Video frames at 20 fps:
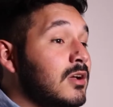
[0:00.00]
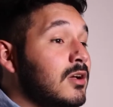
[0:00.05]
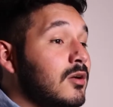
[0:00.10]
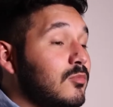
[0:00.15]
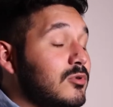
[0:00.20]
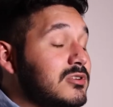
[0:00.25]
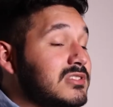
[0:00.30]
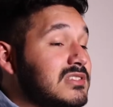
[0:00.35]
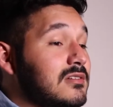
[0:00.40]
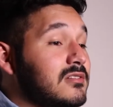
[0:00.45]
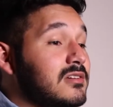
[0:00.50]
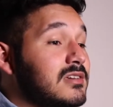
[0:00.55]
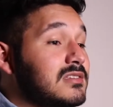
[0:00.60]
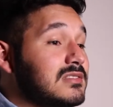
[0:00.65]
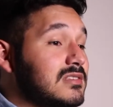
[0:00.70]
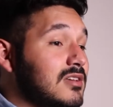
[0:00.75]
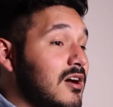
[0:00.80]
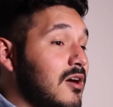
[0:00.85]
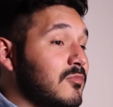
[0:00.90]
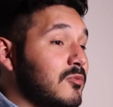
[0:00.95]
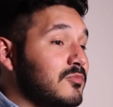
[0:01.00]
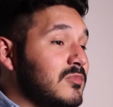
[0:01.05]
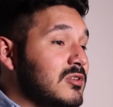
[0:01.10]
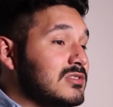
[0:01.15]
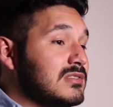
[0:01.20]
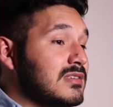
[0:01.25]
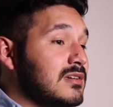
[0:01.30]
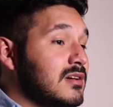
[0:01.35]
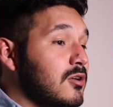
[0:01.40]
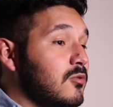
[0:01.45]
Brazilian samba
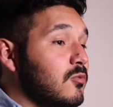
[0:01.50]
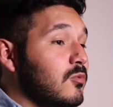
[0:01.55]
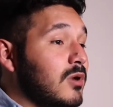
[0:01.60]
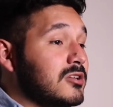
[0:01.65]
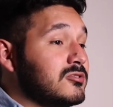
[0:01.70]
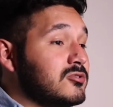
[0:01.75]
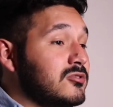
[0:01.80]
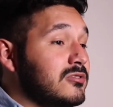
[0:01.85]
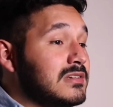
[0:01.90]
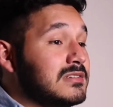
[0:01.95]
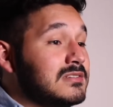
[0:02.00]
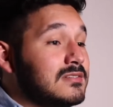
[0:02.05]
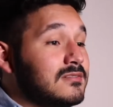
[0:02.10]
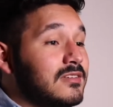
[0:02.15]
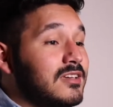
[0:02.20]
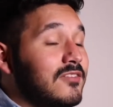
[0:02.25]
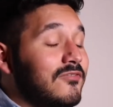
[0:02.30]
music, while traditionally